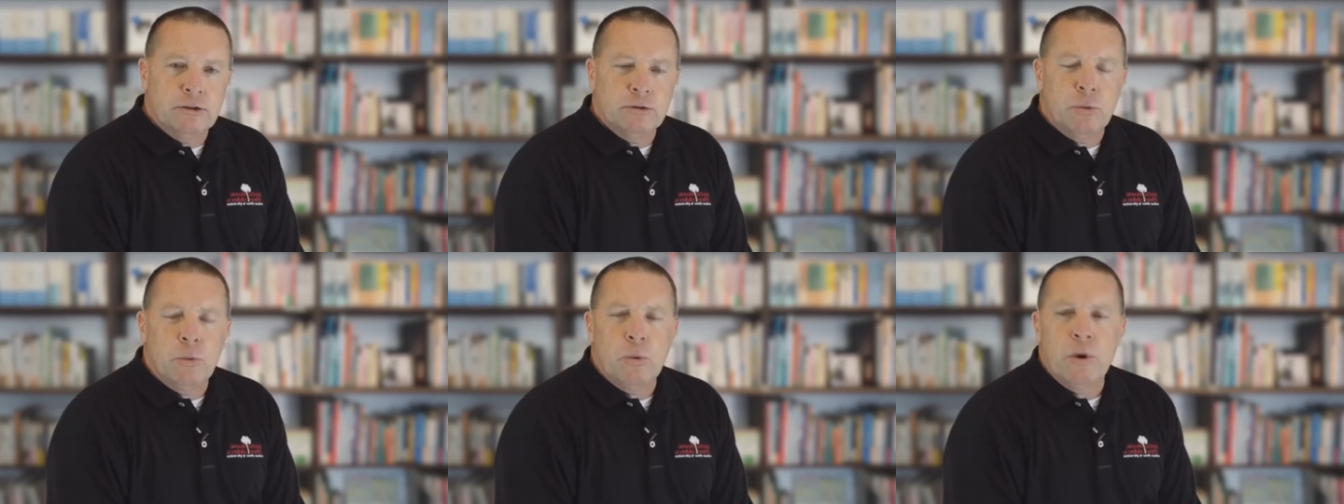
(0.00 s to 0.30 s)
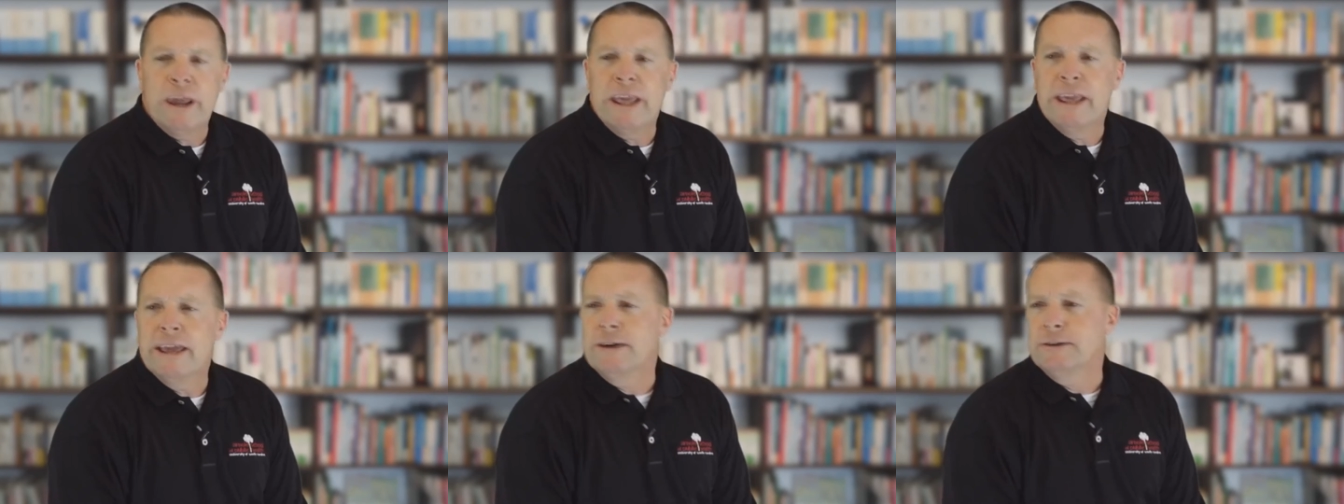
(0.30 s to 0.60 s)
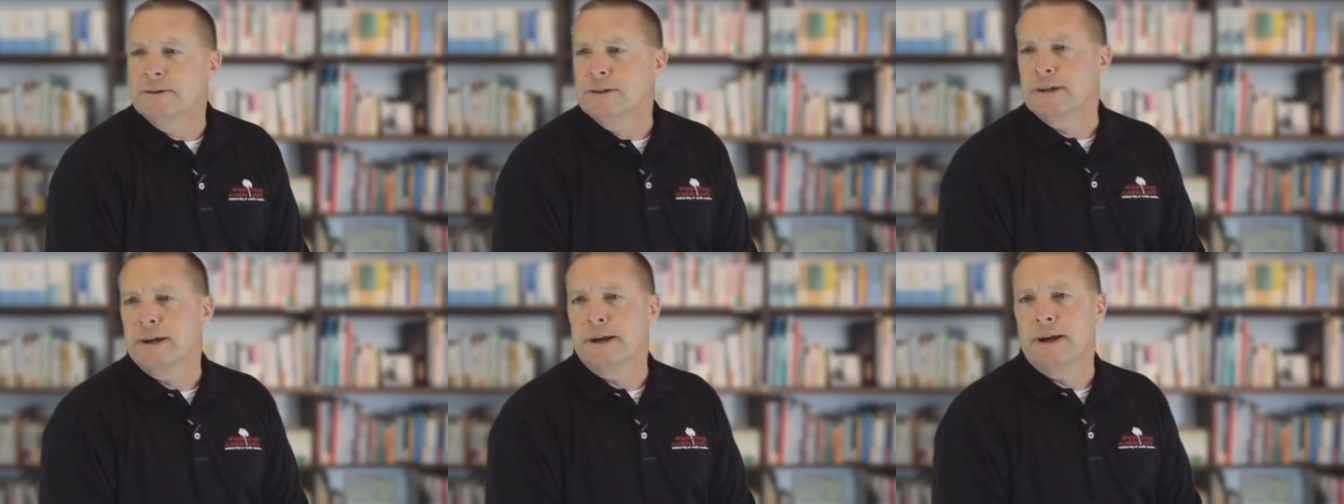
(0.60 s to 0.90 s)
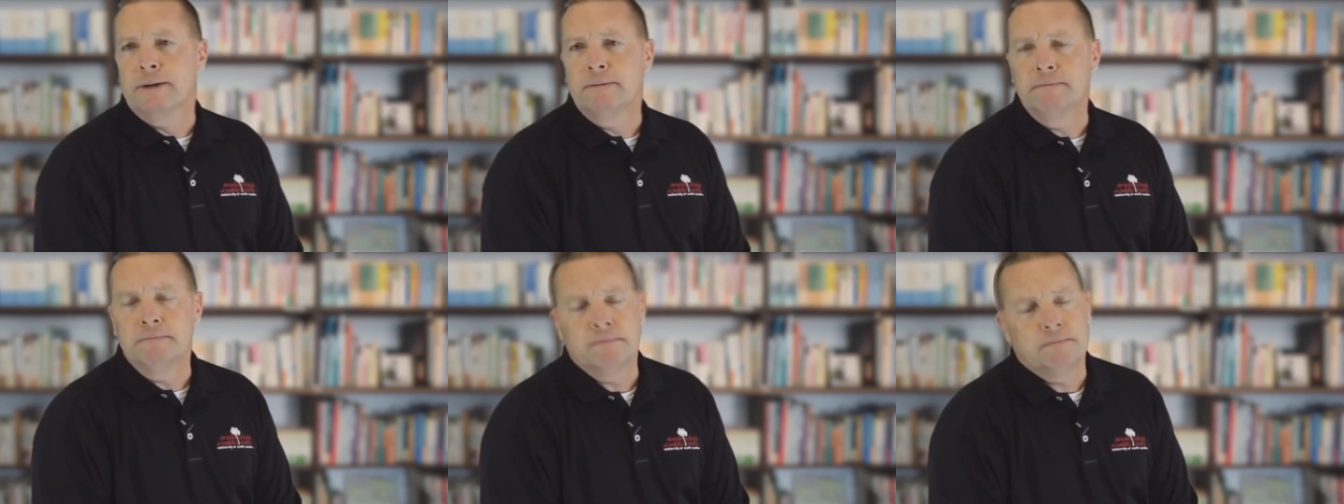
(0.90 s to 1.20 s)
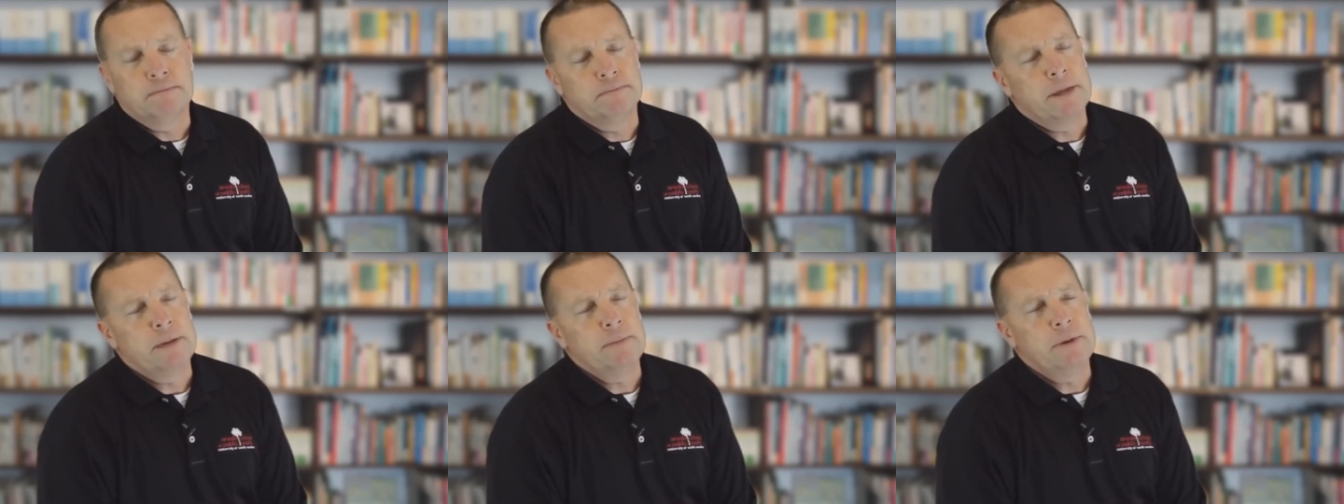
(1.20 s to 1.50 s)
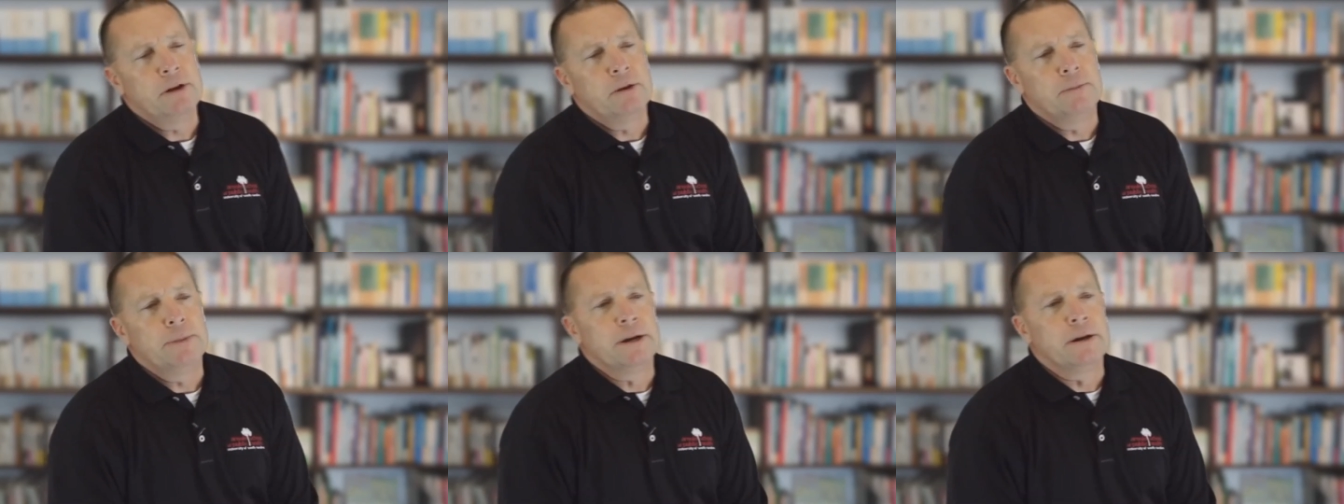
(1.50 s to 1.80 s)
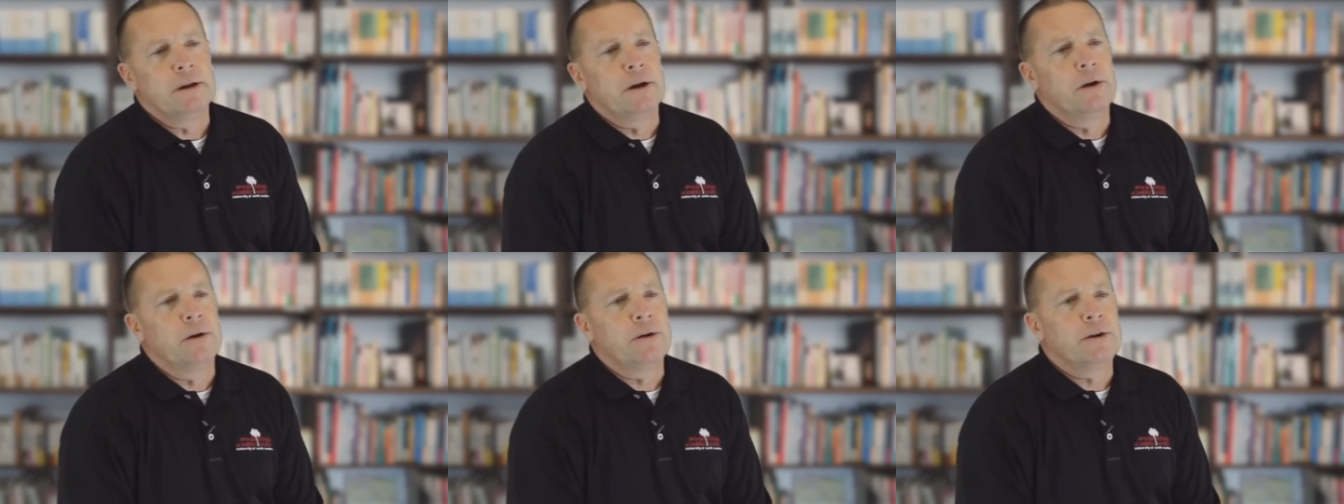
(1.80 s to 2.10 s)
20 years ago, maybe a little
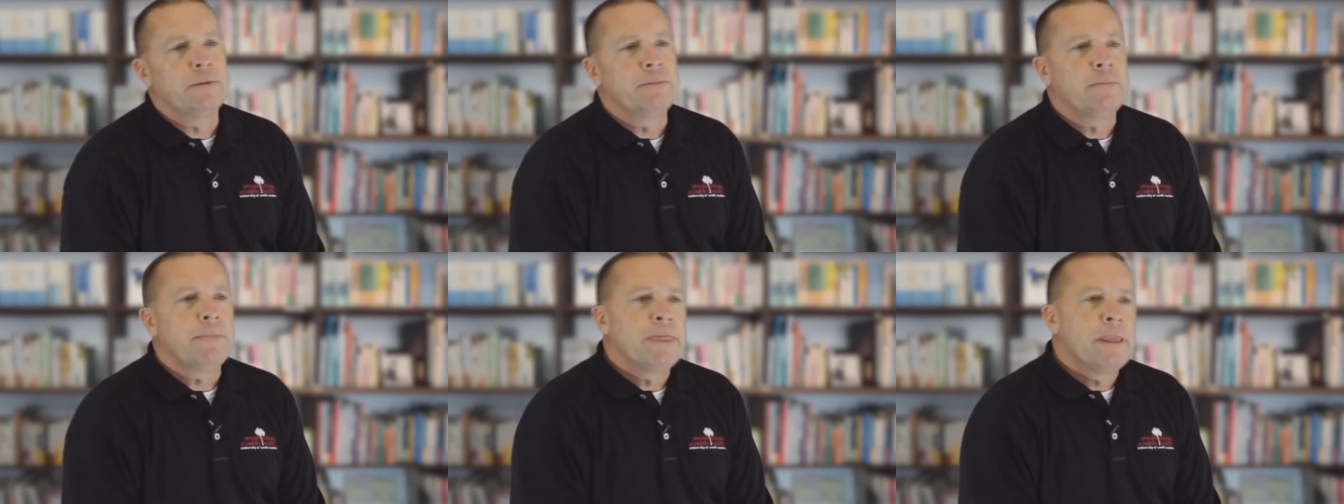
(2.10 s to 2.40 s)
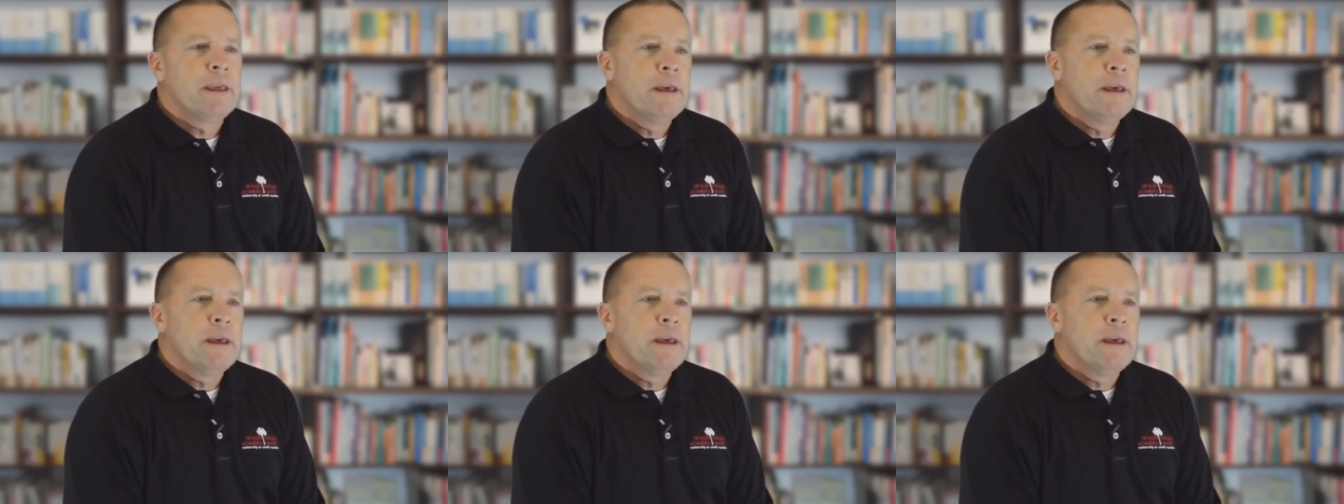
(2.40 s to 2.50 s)
bit longer,